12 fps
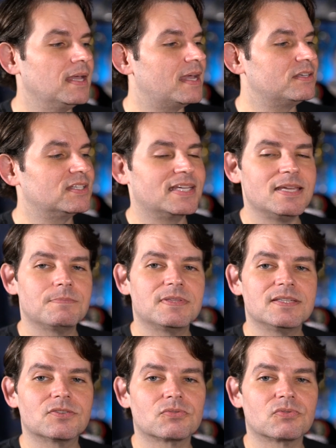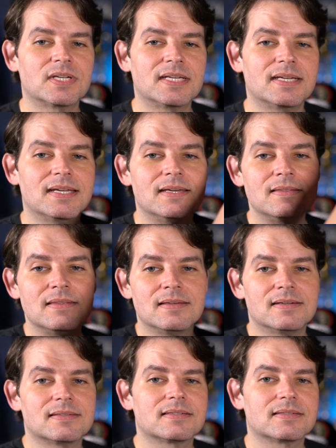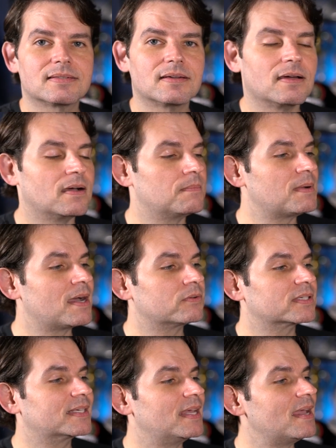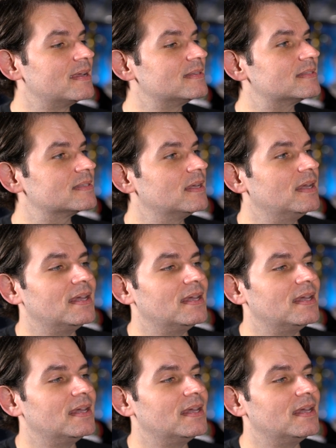and you keep these three in this outer case,